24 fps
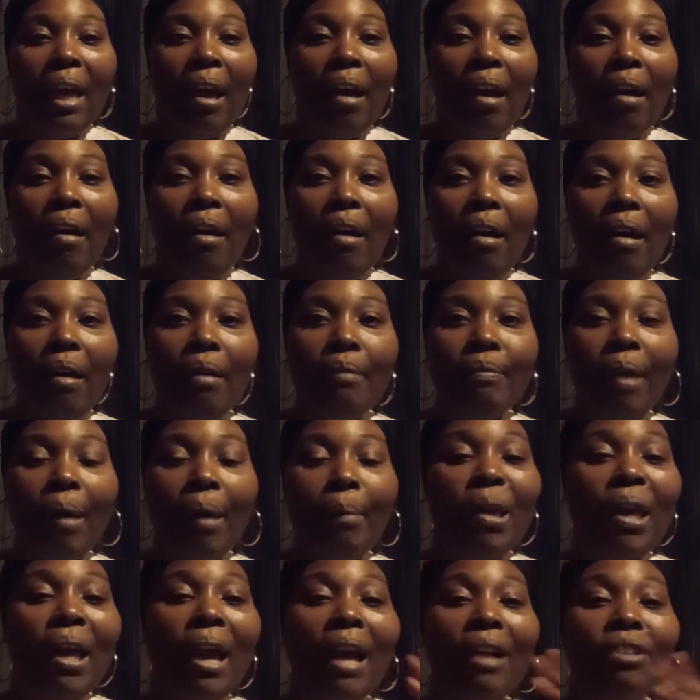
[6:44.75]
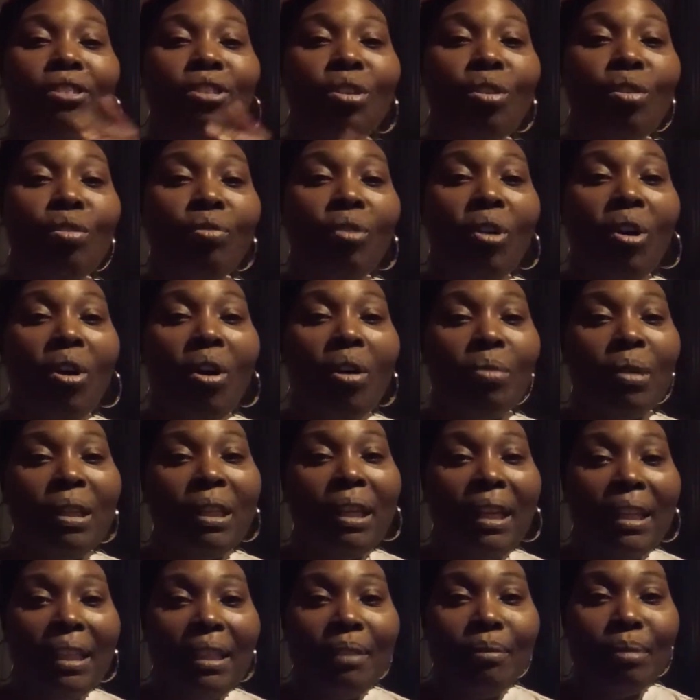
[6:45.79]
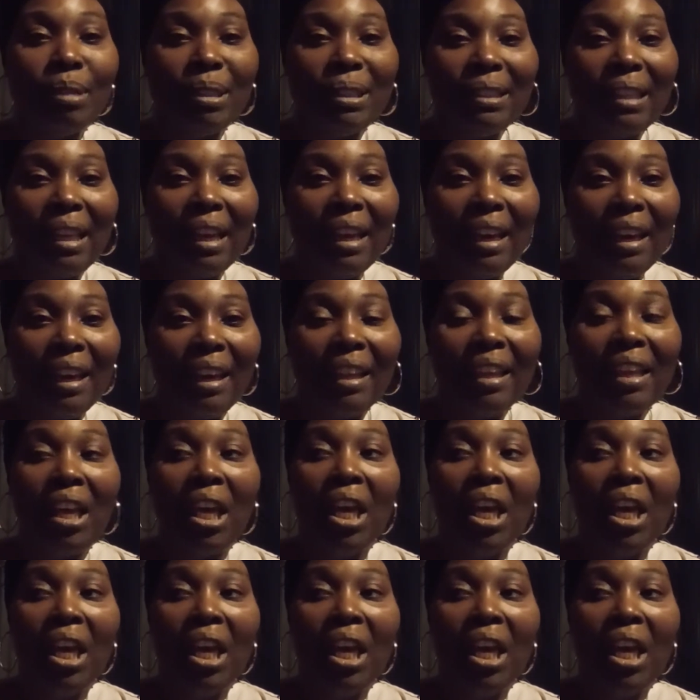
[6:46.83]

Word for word: Um, I mean, I told Ron what Lucky was saying.